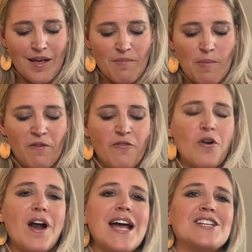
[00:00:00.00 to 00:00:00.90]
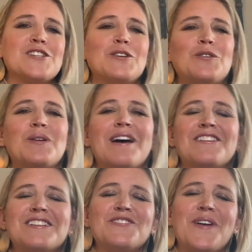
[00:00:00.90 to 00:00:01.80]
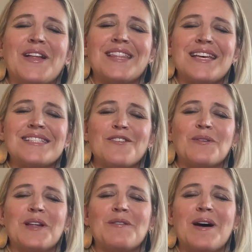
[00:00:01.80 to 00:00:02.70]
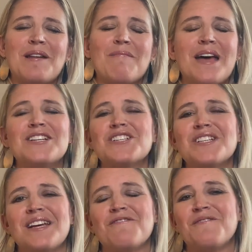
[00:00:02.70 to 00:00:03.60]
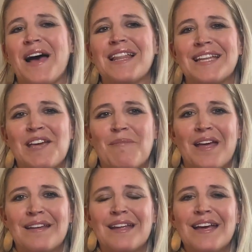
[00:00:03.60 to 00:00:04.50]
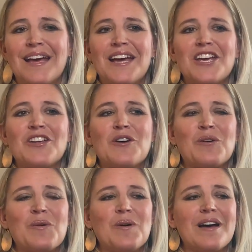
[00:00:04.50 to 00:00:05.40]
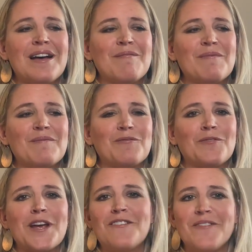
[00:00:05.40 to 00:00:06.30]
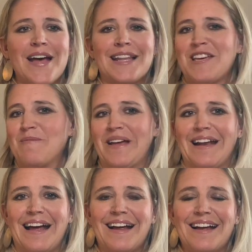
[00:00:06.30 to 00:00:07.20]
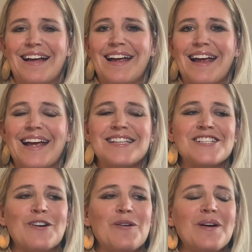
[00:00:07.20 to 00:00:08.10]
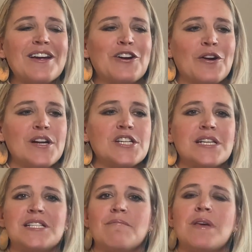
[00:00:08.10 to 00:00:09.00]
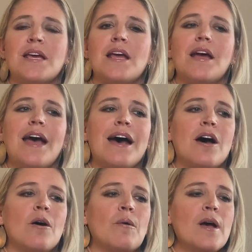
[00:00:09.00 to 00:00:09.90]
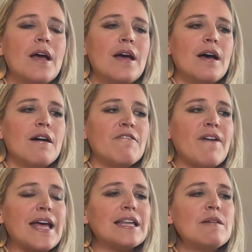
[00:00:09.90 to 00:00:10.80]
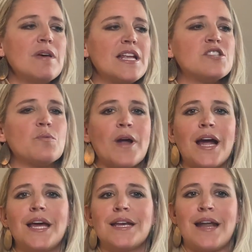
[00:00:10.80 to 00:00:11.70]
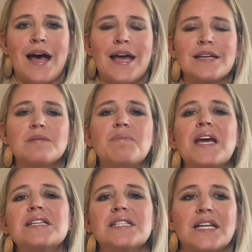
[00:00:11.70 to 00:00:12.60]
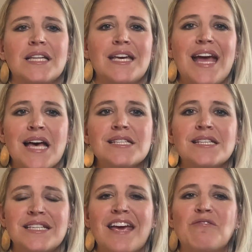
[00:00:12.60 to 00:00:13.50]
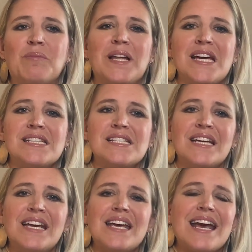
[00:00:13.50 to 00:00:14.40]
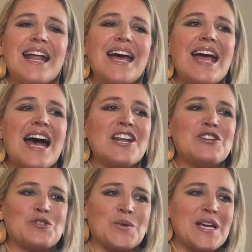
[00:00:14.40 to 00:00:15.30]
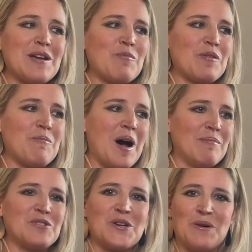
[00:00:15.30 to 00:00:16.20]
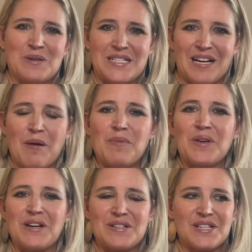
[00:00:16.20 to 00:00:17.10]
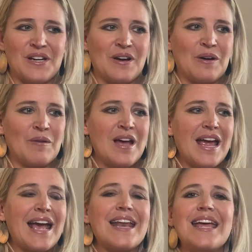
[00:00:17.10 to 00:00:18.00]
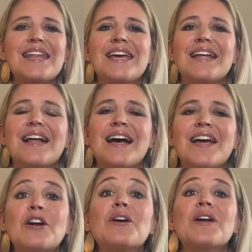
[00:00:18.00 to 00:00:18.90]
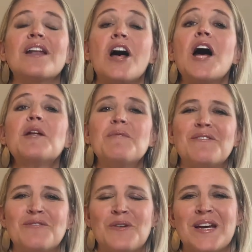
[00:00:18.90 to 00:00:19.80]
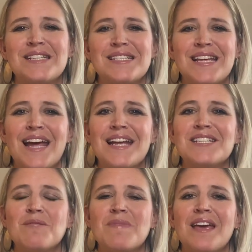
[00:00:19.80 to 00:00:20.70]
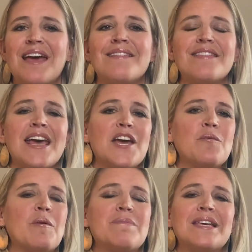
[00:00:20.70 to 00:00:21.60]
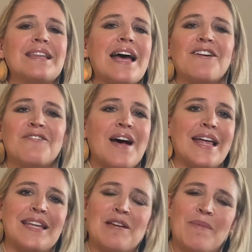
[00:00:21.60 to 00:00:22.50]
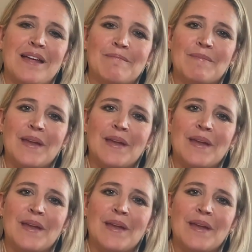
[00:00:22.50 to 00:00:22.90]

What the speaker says: But before I do, I just felt this. I really want to mention Philemon. Read Philemon. It's so encouraging to me how Philemon is recognized basically as a safe place. And I had a dream with Bob Jones a couple years ago, and in it I heard an audible voice say to me, "And they will be like Philemon."